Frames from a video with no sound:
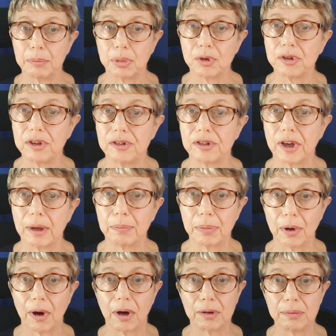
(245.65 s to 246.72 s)
put it
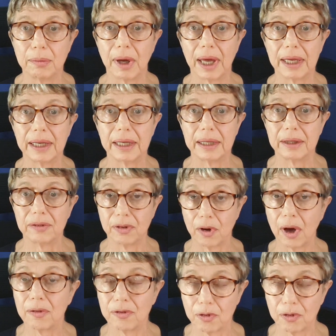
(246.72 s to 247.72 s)
up on my uh,